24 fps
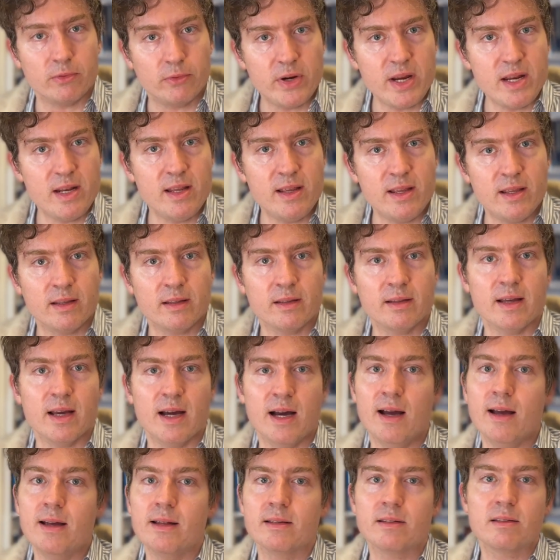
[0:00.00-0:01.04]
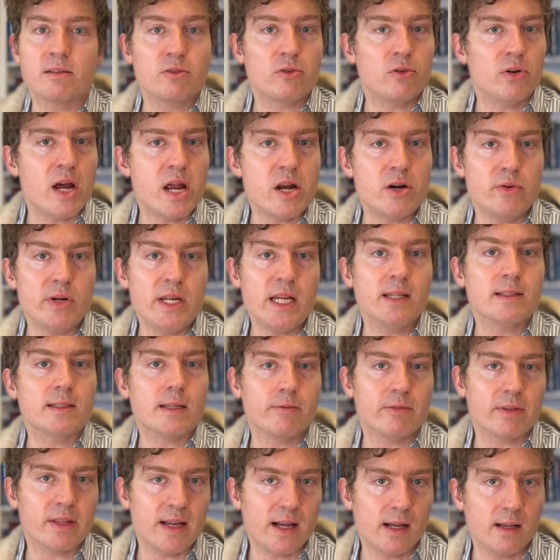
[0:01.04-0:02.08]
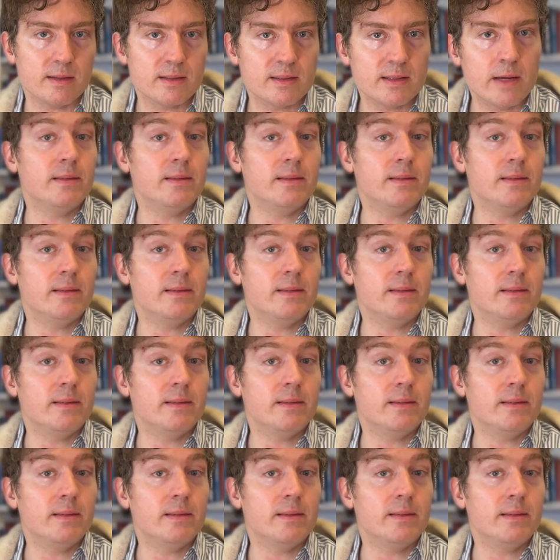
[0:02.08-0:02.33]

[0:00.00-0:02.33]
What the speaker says: reading and try reading something else.